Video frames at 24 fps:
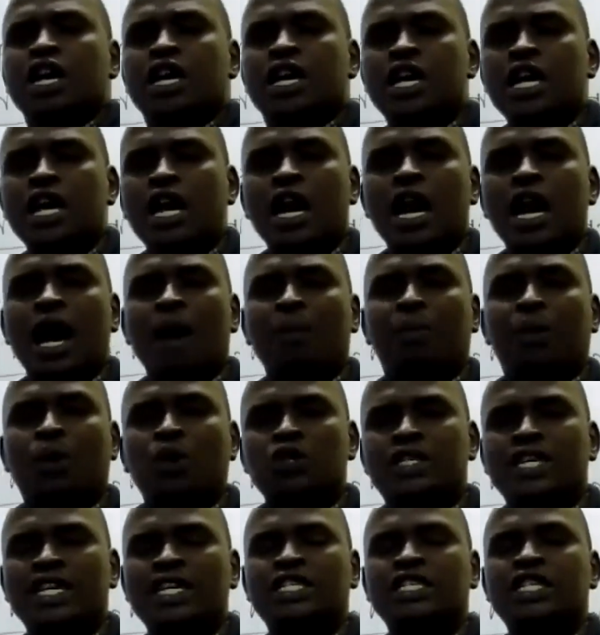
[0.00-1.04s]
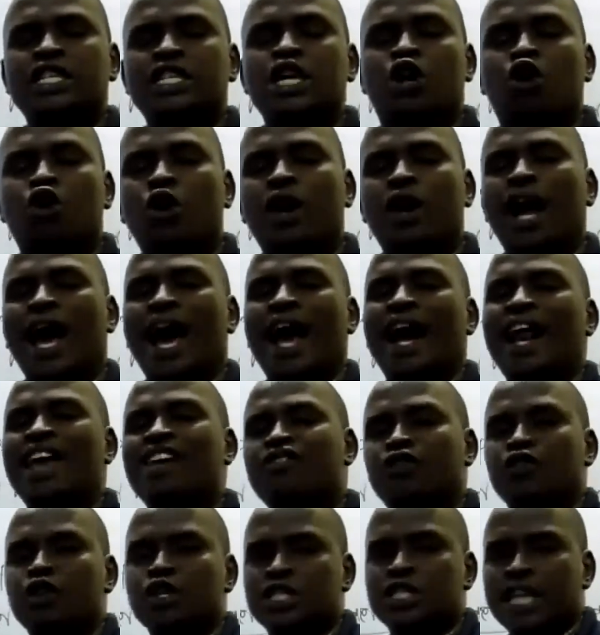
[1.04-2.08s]
Kila process iko na
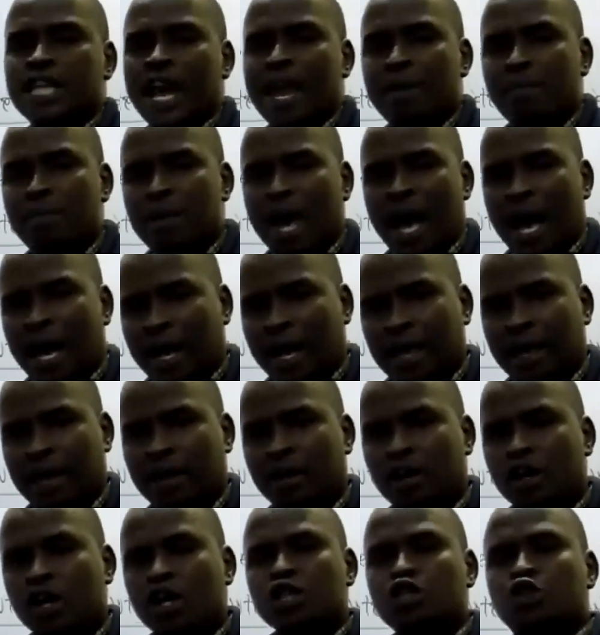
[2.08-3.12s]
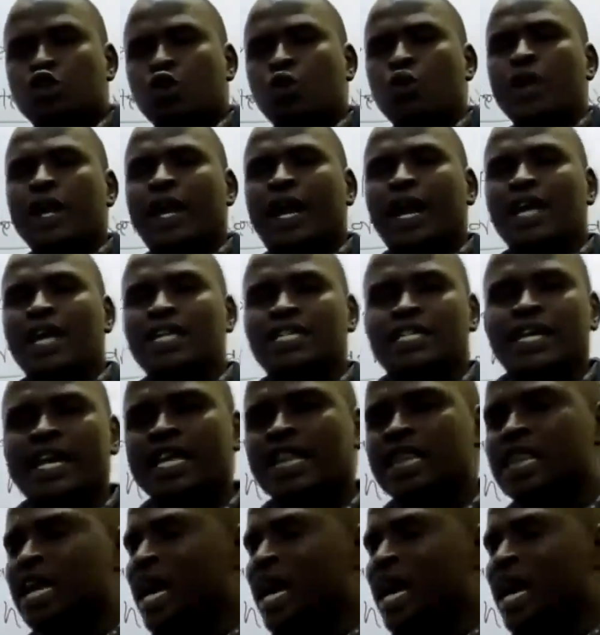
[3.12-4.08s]
arrival time yake. So we can say